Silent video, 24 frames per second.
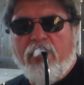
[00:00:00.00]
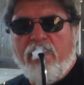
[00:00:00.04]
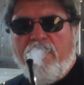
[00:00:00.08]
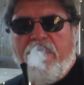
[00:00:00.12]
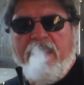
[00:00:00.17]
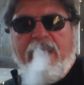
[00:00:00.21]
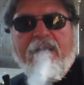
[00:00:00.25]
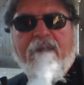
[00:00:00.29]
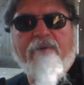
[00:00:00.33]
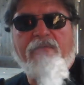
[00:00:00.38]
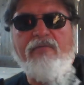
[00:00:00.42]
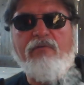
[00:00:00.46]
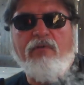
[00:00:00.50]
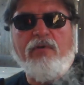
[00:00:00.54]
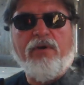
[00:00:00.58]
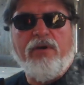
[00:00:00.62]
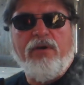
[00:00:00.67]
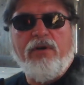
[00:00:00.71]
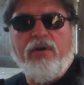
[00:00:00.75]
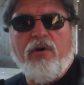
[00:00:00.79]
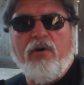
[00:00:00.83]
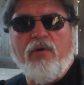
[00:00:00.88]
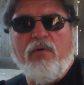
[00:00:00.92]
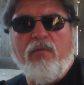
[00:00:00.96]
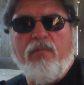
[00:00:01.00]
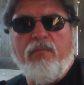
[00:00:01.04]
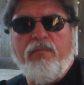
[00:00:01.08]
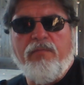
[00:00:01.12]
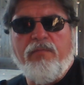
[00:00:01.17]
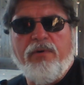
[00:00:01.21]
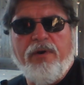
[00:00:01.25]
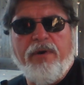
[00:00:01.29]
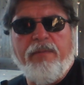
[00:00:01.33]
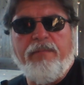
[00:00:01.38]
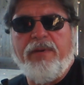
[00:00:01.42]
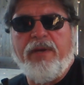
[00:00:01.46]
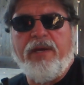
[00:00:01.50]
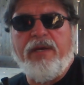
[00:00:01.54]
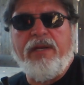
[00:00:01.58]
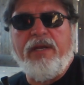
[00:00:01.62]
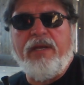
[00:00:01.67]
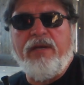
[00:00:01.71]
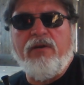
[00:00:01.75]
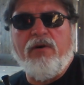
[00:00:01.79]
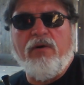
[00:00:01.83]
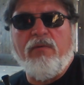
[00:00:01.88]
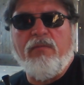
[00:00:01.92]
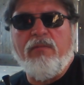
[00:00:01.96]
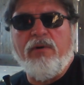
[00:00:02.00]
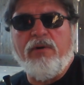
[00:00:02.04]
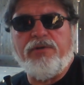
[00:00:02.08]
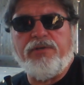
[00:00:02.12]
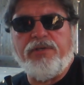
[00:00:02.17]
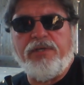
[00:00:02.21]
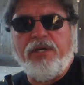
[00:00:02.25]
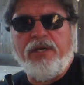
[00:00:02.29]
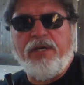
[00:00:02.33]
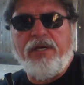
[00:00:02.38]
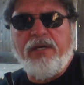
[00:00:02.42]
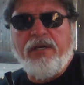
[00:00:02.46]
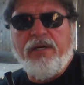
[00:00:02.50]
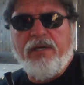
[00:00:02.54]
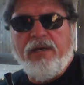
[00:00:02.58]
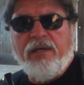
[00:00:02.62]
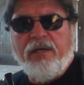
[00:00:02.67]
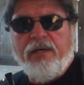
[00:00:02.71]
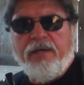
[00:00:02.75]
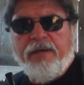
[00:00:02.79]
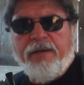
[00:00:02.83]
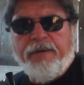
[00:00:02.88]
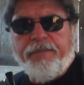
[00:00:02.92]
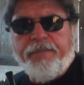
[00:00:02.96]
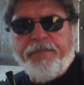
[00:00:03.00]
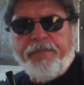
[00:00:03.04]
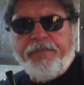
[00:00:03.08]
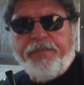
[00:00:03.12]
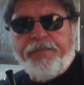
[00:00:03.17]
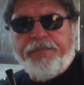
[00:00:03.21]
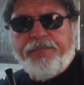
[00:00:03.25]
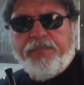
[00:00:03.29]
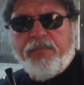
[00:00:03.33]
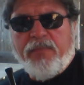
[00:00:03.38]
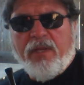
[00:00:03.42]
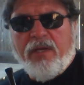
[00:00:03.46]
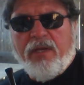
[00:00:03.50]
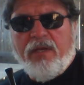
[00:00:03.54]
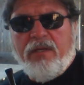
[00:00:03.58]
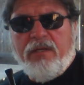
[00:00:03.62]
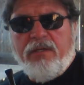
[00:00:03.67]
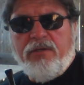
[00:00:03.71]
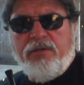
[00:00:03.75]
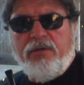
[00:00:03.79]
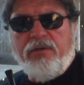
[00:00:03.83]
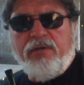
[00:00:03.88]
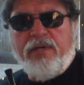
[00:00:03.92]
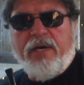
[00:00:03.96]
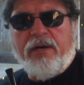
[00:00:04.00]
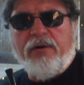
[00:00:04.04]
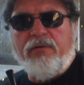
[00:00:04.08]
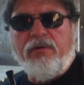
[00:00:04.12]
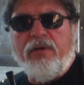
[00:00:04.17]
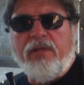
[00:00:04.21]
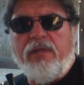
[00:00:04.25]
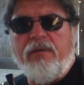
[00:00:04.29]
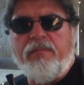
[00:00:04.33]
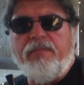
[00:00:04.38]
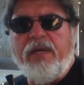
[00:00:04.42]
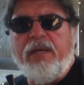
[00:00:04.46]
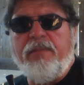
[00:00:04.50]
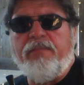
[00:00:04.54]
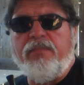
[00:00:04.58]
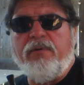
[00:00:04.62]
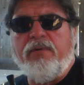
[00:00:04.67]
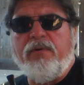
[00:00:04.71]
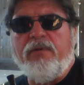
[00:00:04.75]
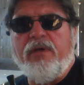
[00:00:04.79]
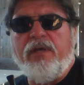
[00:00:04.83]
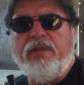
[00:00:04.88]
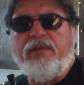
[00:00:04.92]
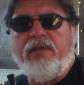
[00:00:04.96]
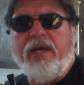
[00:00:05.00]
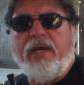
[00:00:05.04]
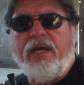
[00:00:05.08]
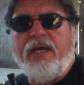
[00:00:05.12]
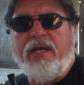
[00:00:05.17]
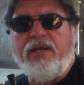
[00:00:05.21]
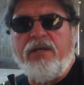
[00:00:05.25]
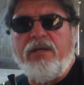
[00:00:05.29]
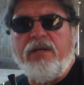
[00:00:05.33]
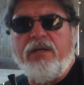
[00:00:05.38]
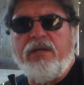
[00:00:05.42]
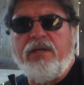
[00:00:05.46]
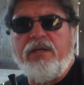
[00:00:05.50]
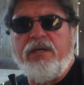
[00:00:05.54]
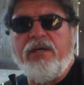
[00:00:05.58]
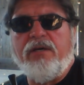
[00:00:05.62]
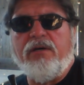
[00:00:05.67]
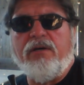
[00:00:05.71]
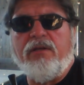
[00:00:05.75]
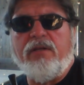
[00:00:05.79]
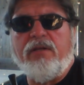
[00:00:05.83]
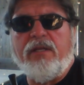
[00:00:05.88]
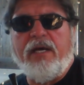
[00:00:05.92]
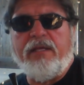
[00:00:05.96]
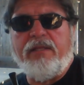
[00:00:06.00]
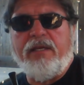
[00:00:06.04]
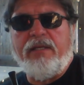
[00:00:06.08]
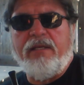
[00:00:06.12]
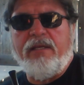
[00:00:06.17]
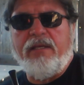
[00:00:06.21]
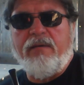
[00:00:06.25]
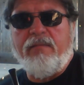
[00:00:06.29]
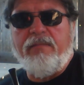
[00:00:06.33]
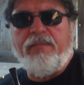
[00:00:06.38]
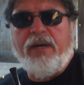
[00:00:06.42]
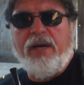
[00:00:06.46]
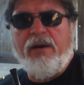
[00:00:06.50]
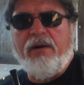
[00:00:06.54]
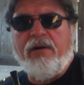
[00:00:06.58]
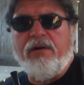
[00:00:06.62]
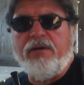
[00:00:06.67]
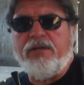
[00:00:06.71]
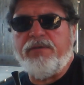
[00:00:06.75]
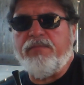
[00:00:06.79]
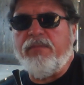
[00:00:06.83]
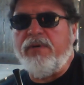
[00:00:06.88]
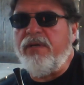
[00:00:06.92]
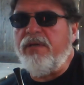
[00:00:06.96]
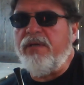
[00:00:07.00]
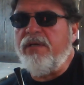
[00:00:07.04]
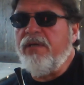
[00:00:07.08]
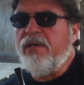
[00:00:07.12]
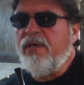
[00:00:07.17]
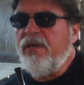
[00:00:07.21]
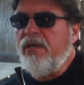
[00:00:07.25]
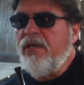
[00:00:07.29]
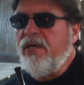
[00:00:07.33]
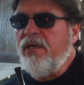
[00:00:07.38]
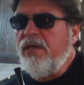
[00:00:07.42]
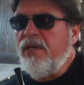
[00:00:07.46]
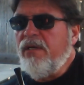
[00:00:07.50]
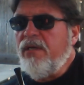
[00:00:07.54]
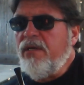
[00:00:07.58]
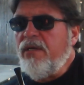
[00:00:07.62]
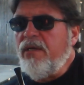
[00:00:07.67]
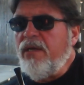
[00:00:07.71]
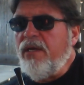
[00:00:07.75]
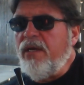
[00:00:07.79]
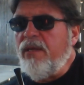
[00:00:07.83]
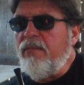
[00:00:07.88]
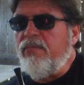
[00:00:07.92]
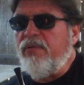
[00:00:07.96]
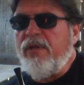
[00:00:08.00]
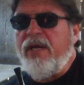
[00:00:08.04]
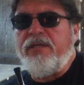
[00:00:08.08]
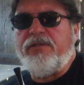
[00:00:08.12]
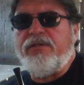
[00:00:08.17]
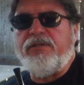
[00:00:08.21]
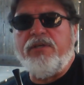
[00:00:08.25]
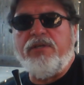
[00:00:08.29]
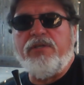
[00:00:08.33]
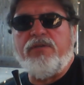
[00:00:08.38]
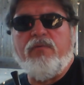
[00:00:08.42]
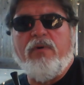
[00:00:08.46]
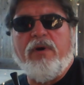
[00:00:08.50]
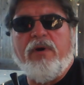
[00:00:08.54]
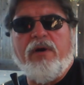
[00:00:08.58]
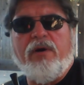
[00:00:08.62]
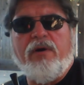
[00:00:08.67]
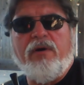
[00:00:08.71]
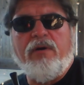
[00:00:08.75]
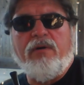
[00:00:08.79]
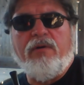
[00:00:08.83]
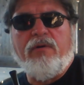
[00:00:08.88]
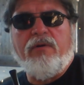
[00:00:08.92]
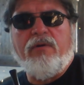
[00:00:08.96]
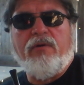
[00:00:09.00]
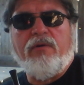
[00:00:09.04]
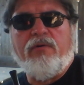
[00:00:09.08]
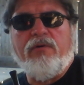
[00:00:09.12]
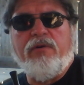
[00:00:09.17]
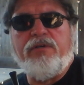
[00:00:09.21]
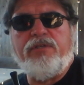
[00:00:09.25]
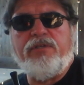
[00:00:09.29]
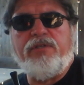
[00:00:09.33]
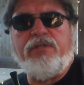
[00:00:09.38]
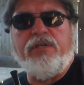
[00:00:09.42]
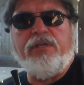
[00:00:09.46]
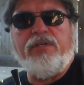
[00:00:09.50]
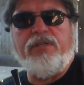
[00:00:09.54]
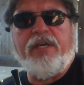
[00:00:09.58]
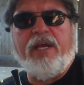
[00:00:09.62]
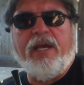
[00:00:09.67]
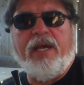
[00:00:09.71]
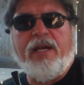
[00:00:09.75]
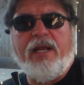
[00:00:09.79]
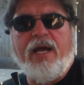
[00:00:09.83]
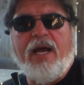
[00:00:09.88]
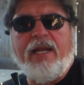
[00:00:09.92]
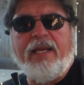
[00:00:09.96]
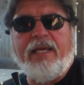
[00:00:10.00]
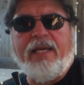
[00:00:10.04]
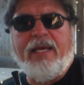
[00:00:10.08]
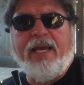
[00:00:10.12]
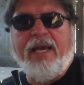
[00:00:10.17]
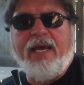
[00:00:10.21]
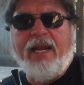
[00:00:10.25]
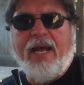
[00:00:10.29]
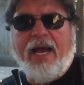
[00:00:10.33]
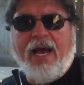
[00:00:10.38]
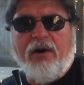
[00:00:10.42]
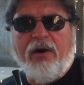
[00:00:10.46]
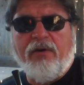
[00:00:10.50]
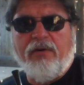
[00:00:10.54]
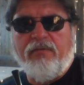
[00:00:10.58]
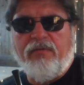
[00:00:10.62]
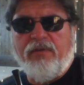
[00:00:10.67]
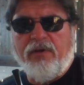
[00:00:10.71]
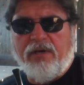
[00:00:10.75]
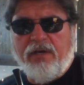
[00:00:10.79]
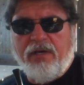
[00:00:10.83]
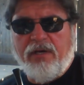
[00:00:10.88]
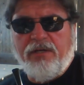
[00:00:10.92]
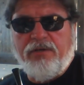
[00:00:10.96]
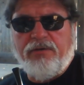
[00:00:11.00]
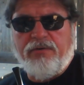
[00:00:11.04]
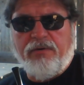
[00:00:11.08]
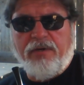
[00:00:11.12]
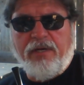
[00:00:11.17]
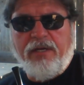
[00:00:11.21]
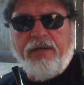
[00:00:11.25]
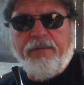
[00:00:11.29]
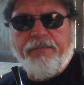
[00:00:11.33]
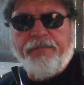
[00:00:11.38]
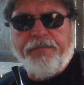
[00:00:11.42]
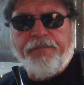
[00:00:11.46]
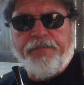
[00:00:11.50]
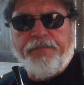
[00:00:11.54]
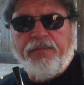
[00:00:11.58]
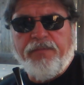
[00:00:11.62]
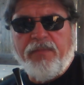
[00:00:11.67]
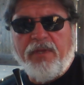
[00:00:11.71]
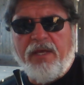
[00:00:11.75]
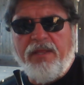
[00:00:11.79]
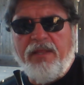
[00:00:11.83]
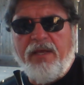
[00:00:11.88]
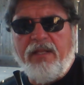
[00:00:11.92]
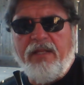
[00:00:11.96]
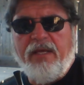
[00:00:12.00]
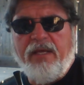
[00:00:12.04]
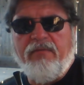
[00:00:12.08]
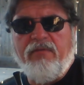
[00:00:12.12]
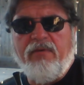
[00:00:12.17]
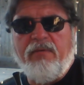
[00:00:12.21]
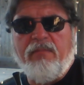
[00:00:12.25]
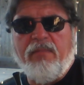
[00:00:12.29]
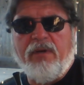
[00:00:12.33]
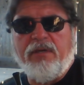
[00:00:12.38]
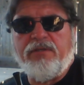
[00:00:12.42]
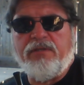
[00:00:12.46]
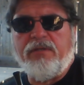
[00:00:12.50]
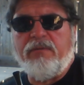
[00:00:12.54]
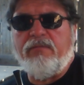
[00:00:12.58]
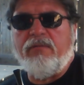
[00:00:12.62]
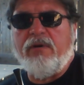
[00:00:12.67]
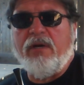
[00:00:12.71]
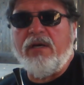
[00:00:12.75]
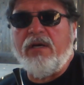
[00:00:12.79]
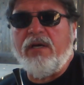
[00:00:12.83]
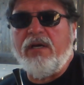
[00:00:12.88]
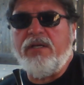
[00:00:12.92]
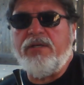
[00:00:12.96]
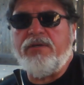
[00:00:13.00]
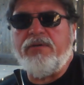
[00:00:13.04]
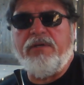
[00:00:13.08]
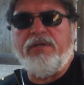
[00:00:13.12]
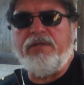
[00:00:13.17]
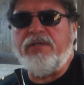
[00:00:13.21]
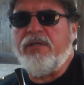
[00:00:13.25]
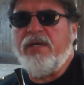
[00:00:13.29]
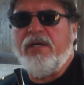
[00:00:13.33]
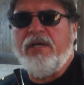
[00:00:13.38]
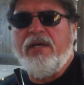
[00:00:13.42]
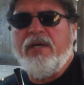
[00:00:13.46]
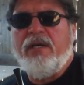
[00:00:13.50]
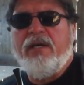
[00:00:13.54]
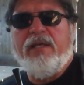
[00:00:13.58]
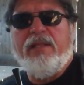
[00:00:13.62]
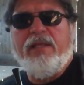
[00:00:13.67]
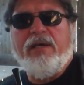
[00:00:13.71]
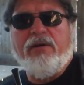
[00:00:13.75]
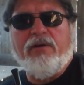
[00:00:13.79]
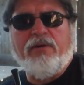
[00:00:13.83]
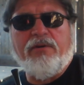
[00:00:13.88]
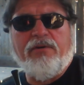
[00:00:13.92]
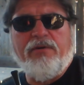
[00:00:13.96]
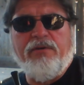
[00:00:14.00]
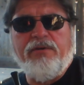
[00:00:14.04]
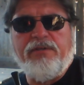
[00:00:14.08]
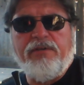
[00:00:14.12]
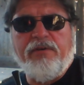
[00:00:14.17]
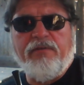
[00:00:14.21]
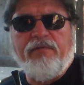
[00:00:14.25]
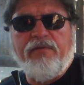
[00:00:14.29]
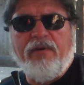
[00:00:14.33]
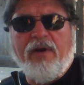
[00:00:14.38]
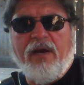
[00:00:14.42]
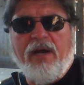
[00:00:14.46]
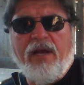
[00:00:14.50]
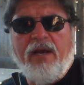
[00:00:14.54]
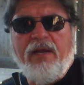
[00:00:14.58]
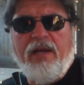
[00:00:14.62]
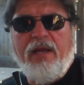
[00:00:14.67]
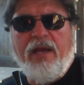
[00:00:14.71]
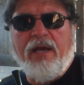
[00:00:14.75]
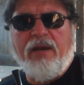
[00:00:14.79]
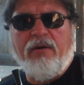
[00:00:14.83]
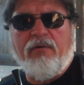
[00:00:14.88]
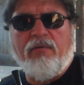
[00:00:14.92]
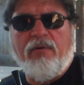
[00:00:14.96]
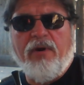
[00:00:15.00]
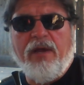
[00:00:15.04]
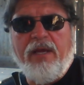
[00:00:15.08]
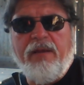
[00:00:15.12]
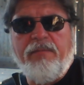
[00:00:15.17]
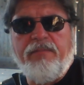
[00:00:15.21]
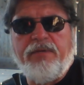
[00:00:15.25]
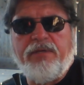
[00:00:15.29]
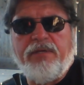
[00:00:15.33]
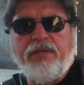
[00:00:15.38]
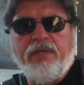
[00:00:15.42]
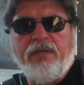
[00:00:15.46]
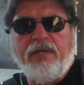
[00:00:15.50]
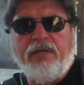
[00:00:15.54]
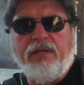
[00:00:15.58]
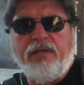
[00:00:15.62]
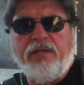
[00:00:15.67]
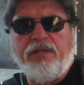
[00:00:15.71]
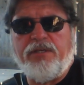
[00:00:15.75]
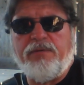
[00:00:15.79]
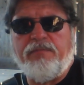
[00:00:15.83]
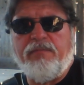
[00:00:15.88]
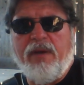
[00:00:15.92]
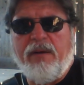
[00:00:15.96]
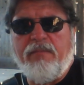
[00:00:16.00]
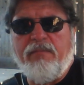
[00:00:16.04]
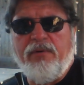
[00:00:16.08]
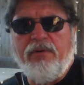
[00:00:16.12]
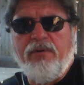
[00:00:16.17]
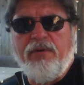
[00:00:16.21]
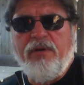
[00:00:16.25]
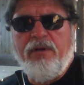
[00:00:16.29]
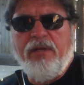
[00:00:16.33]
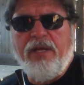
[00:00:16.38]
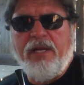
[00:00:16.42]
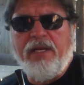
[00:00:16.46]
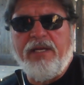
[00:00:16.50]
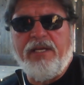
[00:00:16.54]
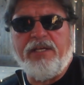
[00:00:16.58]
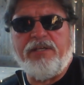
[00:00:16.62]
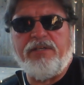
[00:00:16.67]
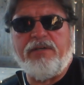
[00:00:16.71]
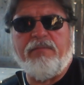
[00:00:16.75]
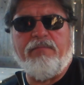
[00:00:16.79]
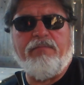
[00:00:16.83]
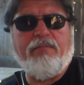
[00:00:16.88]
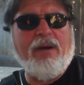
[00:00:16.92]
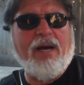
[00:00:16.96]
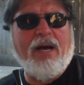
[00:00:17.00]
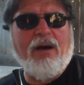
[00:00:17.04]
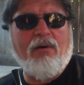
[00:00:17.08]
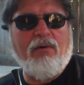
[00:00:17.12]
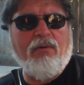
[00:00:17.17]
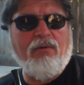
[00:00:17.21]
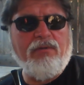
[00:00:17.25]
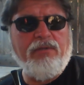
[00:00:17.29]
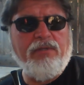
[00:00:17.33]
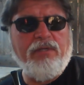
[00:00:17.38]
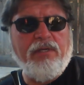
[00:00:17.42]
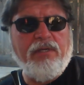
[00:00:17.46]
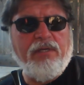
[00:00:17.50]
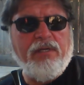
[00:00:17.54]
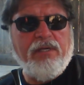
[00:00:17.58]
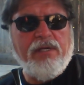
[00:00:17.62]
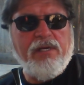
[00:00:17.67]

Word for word: They afford no pity, no mercy to not only the people that they kill like they did in Paris, but in places where Christians cannot get out of the country, and they live in Muslim-run countries, they are crucified and raped and dismembered and disemboweled.